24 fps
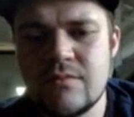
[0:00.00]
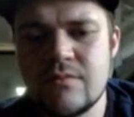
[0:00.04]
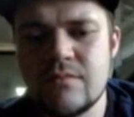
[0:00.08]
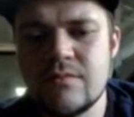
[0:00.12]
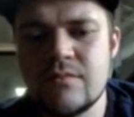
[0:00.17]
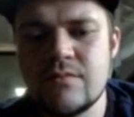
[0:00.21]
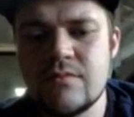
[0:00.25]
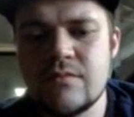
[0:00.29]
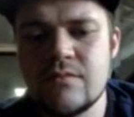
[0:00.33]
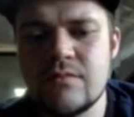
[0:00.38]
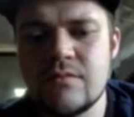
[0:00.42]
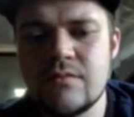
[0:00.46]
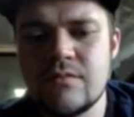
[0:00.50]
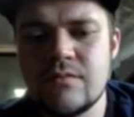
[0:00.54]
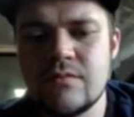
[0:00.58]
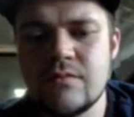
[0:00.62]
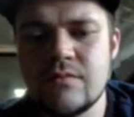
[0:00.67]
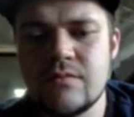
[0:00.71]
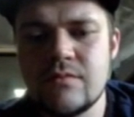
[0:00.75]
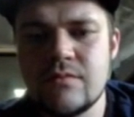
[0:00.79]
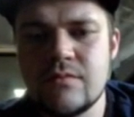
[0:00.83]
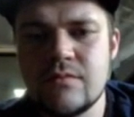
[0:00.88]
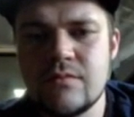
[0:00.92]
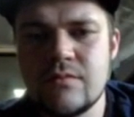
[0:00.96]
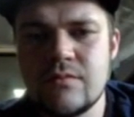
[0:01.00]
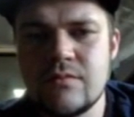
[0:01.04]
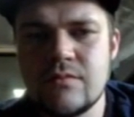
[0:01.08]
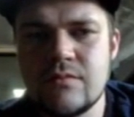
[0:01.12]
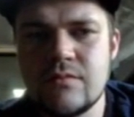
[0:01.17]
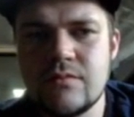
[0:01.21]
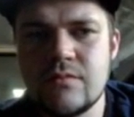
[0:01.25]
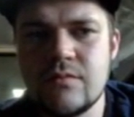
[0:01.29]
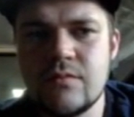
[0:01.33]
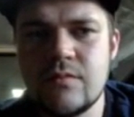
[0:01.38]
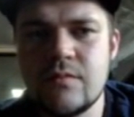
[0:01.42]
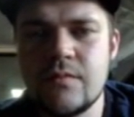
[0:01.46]

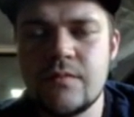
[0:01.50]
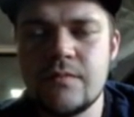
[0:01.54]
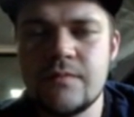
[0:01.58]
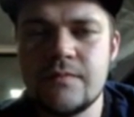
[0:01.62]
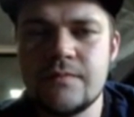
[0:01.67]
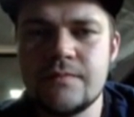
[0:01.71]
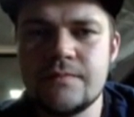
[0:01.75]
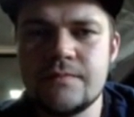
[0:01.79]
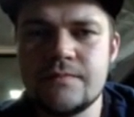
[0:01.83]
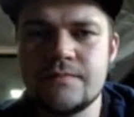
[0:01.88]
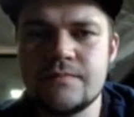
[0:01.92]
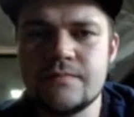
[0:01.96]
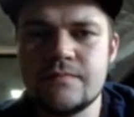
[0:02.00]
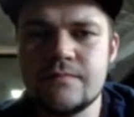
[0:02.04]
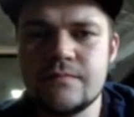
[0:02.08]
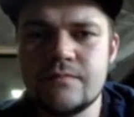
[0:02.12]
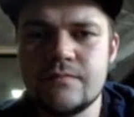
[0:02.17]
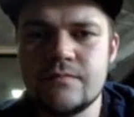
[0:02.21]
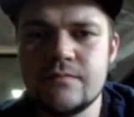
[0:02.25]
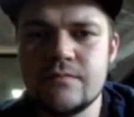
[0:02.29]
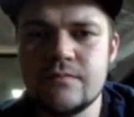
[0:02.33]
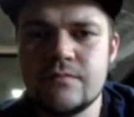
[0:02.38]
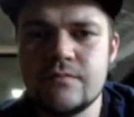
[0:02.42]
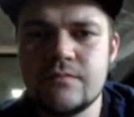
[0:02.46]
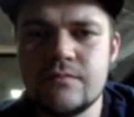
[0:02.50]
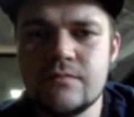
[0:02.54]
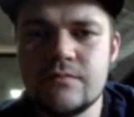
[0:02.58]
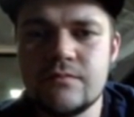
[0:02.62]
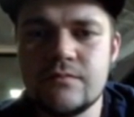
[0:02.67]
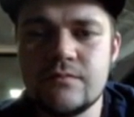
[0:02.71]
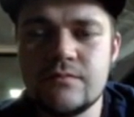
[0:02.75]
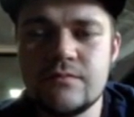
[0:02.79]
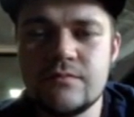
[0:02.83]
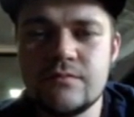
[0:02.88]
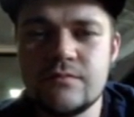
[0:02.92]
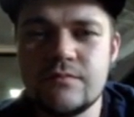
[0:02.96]

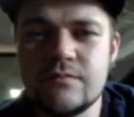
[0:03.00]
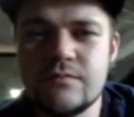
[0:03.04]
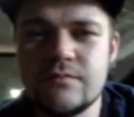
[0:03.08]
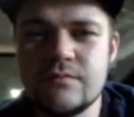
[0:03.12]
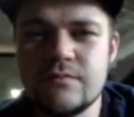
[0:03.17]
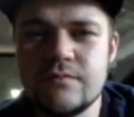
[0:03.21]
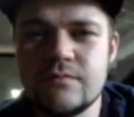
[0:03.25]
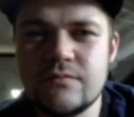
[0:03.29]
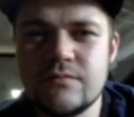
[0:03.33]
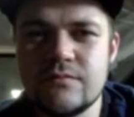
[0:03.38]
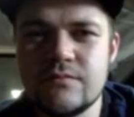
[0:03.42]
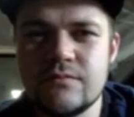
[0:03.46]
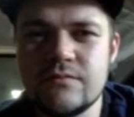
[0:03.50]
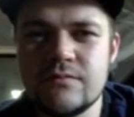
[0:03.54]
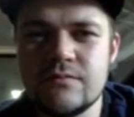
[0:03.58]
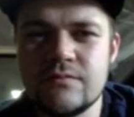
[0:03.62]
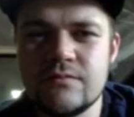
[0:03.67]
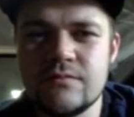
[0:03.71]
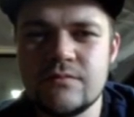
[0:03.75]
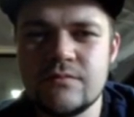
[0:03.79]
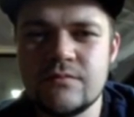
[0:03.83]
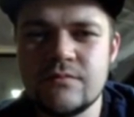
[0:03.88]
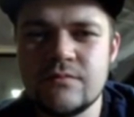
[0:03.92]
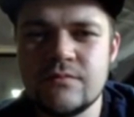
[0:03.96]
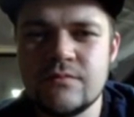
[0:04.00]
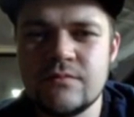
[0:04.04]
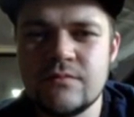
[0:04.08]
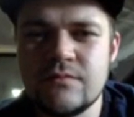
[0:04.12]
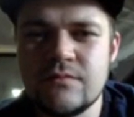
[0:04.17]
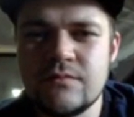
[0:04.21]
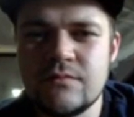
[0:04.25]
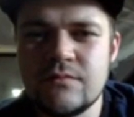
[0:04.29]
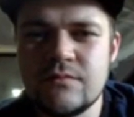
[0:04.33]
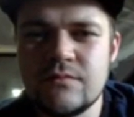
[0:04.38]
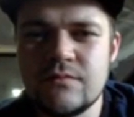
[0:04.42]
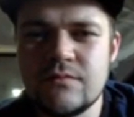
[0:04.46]

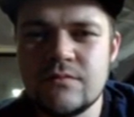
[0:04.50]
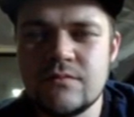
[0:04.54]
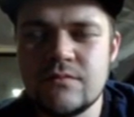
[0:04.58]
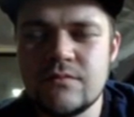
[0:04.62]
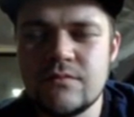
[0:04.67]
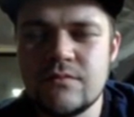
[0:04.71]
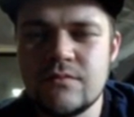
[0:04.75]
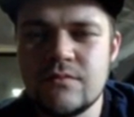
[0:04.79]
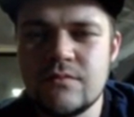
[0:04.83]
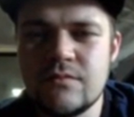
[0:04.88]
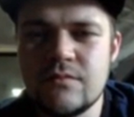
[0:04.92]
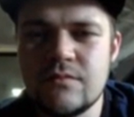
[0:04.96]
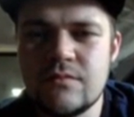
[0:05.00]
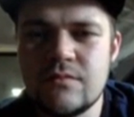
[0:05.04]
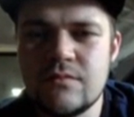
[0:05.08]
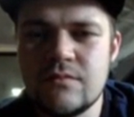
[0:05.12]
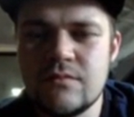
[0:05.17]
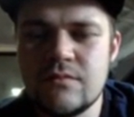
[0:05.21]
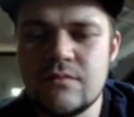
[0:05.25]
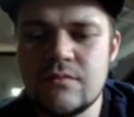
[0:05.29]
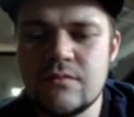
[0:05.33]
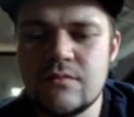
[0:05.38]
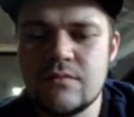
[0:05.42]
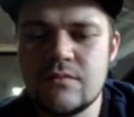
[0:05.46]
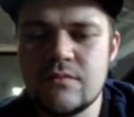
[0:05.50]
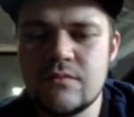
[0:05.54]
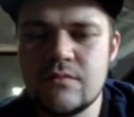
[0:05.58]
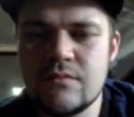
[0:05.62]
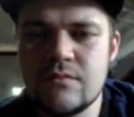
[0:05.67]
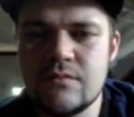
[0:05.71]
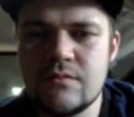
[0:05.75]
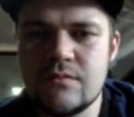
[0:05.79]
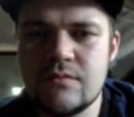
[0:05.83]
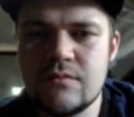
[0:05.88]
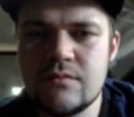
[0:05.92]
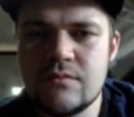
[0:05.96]

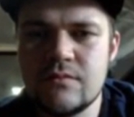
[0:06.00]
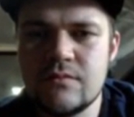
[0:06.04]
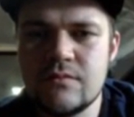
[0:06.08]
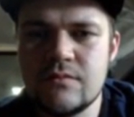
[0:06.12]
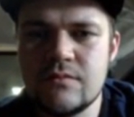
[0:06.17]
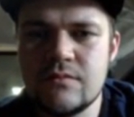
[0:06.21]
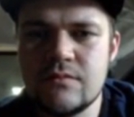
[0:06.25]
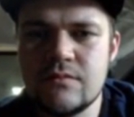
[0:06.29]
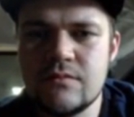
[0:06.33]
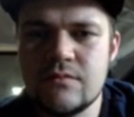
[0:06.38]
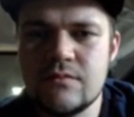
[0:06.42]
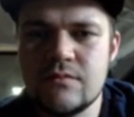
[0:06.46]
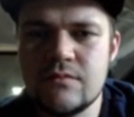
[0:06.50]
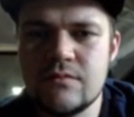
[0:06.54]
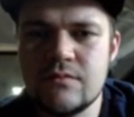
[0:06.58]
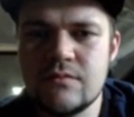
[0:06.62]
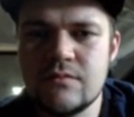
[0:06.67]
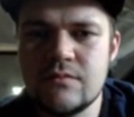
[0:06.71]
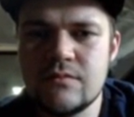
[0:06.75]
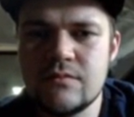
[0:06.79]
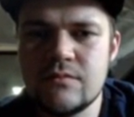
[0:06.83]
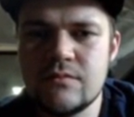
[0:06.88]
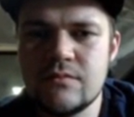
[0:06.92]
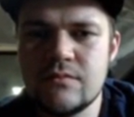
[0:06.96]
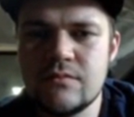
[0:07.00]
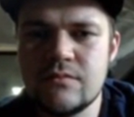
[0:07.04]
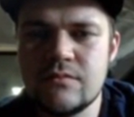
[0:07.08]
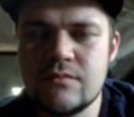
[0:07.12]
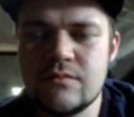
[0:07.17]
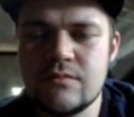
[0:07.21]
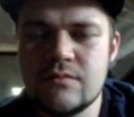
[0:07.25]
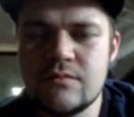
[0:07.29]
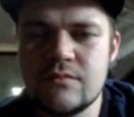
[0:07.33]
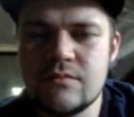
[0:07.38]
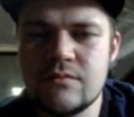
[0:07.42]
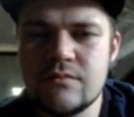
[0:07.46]

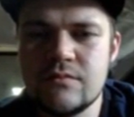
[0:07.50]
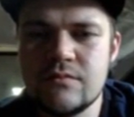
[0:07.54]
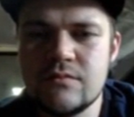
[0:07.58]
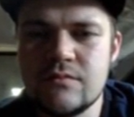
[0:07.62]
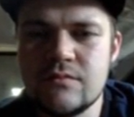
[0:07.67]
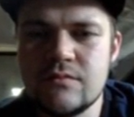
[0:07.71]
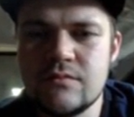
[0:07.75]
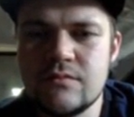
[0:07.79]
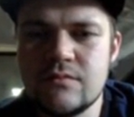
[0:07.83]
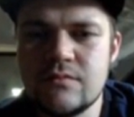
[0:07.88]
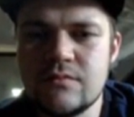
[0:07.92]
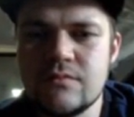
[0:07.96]
No words are spoken by the person on screen.